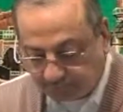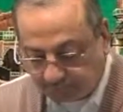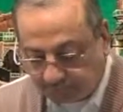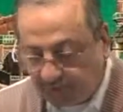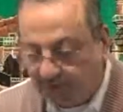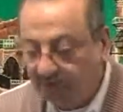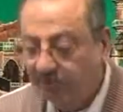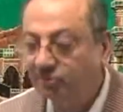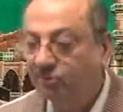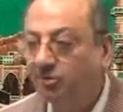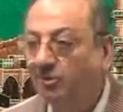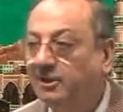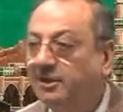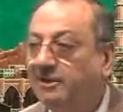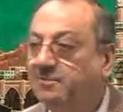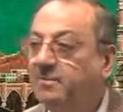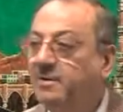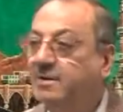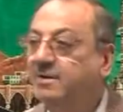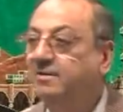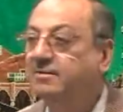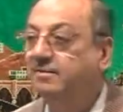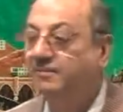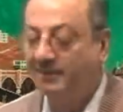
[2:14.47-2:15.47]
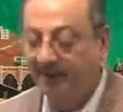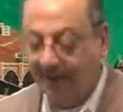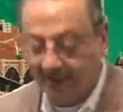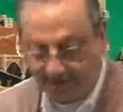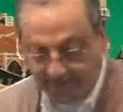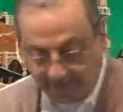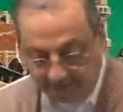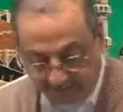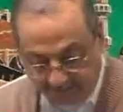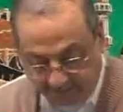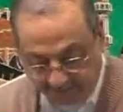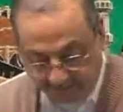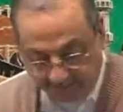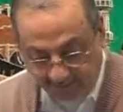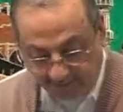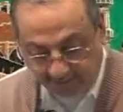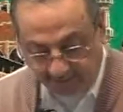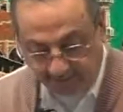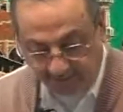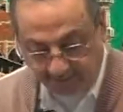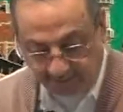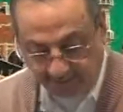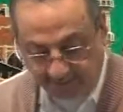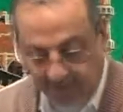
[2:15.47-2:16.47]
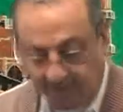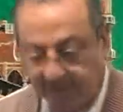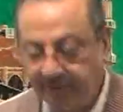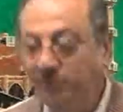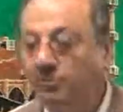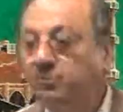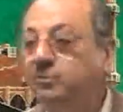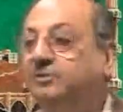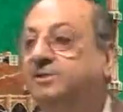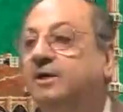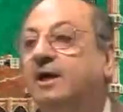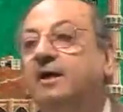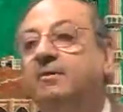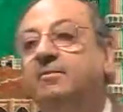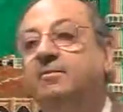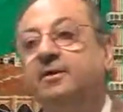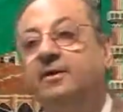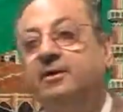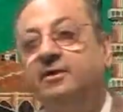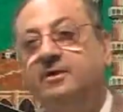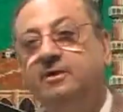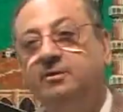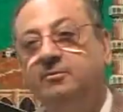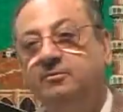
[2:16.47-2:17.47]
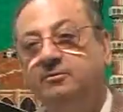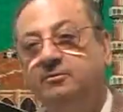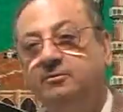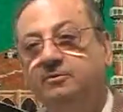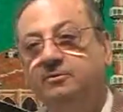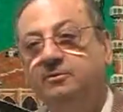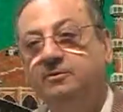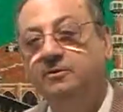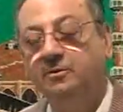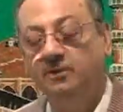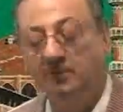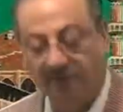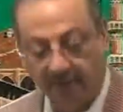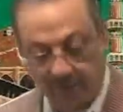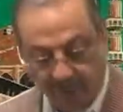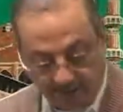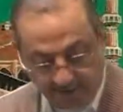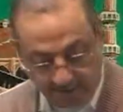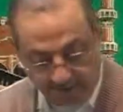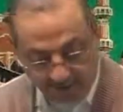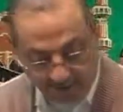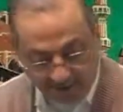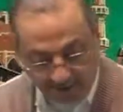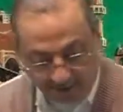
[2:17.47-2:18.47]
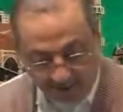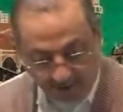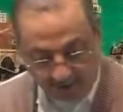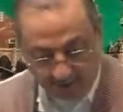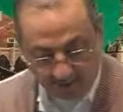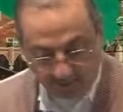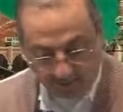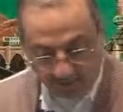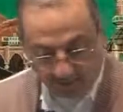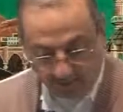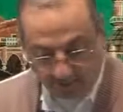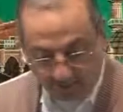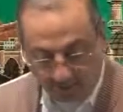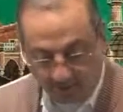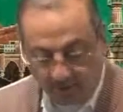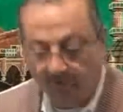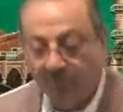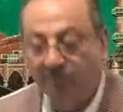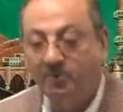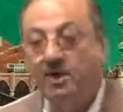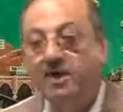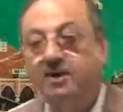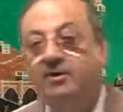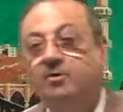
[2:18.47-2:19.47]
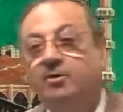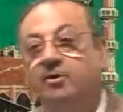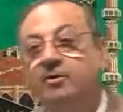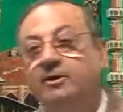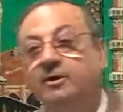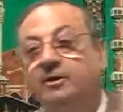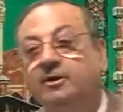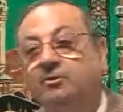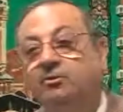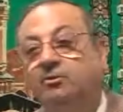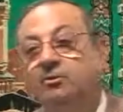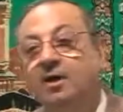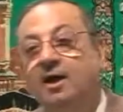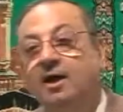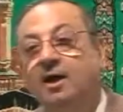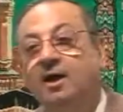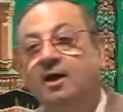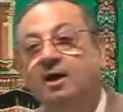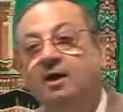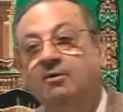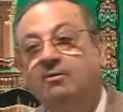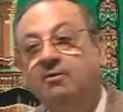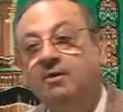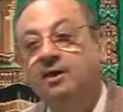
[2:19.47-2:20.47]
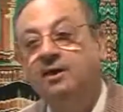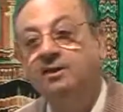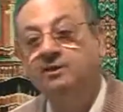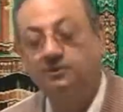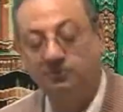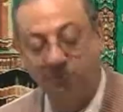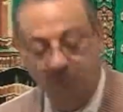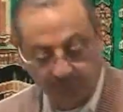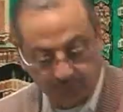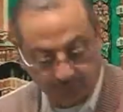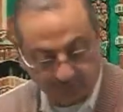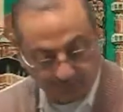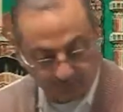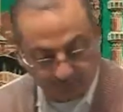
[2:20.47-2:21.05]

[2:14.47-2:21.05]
So liman zalikil baytu ya Maryam. Now we are talking to akhawatu.